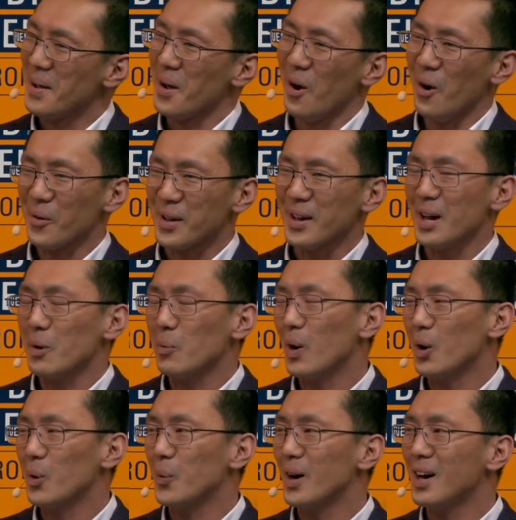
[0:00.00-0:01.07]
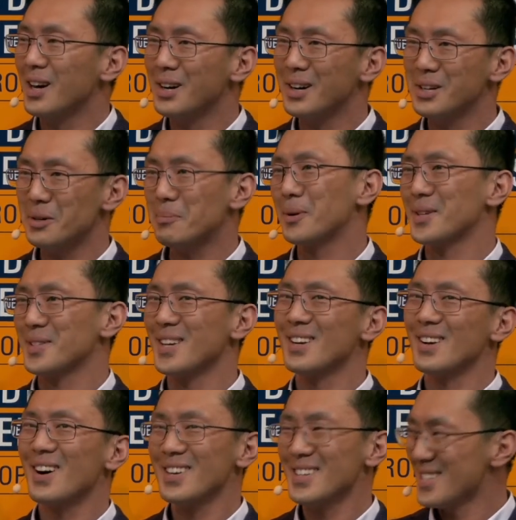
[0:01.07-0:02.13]
Okay, well,
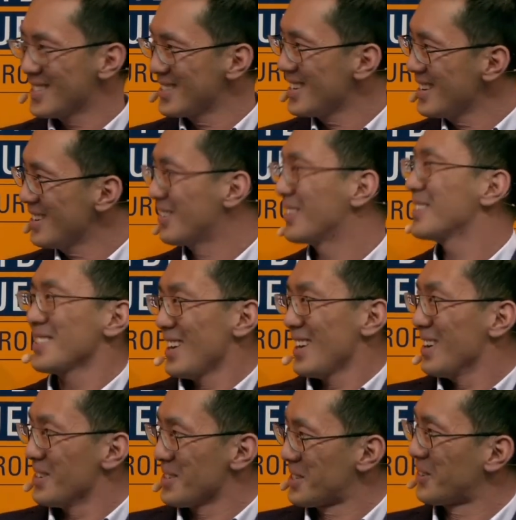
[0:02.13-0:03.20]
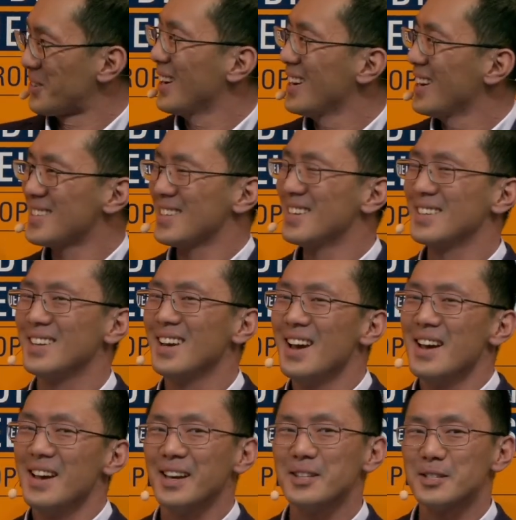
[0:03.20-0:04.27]
100% honesty, sales, right? And
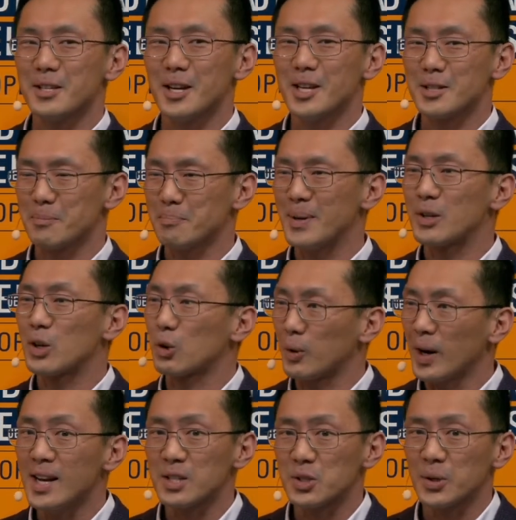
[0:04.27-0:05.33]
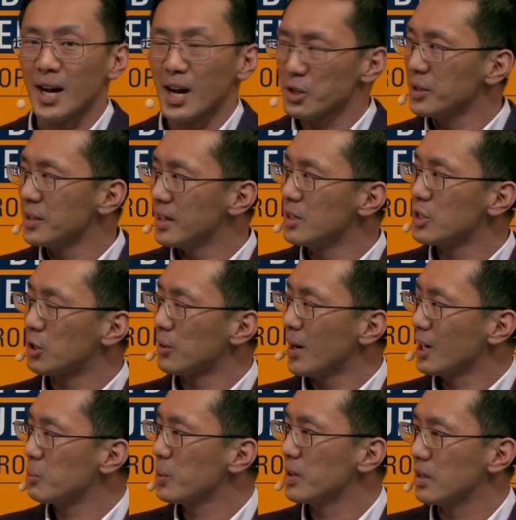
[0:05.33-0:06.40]
it's been great to actually
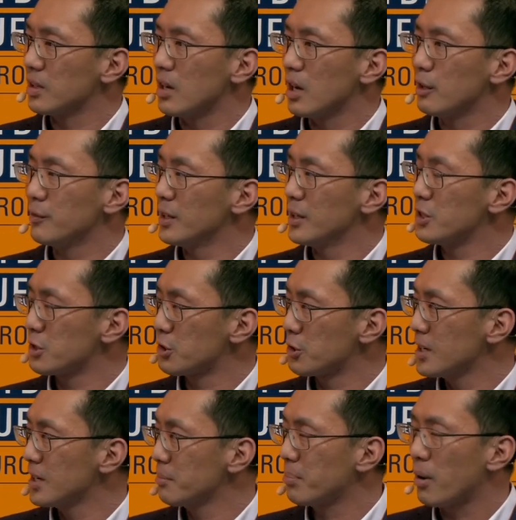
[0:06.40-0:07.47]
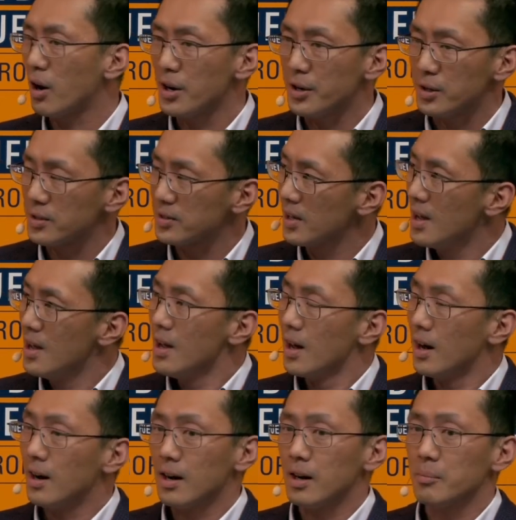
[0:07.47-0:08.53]
interact with a lot of industry partners,
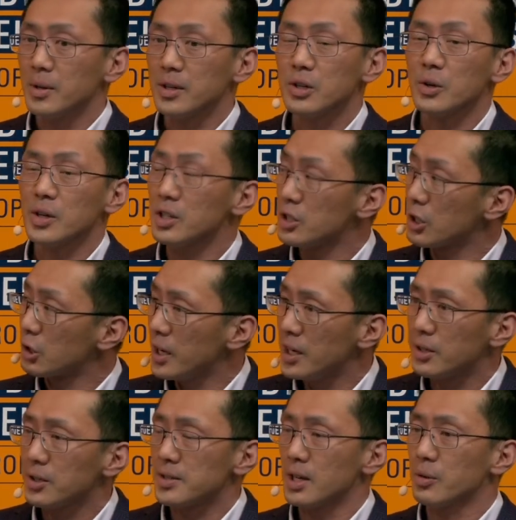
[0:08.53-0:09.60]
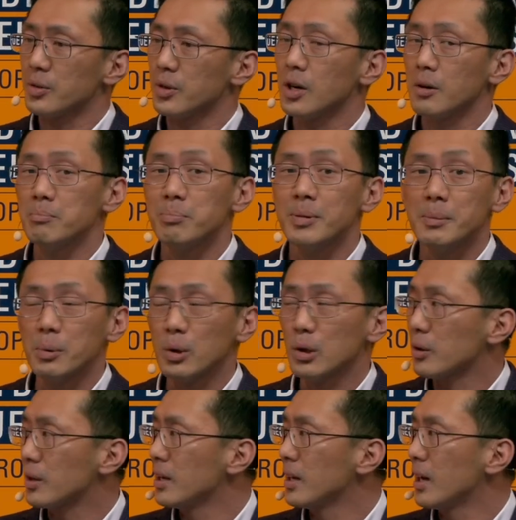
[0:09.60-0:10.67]
integrators out there, and people
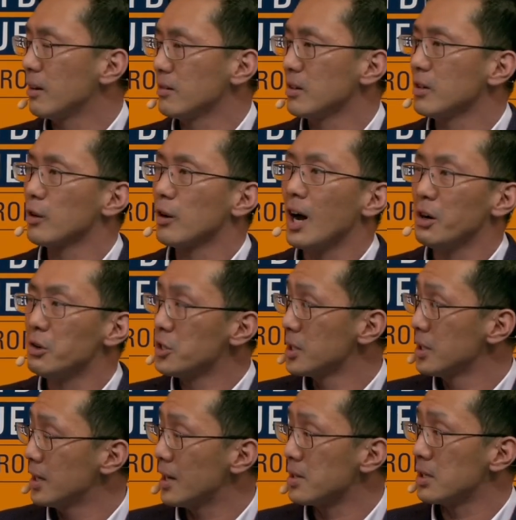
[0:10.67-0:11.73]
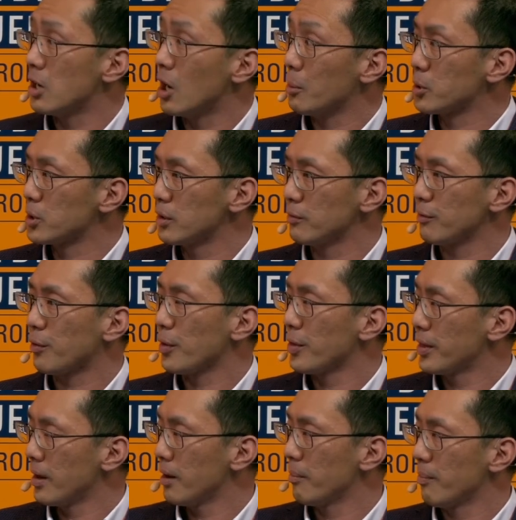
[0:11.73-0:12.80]
looking at hydrogen as an option for
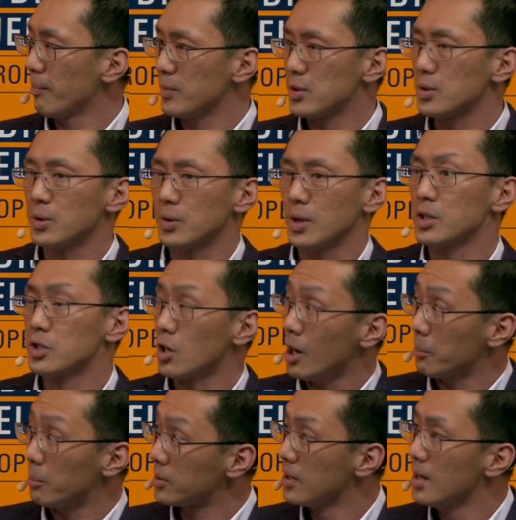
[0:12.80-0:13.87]
them to adopt.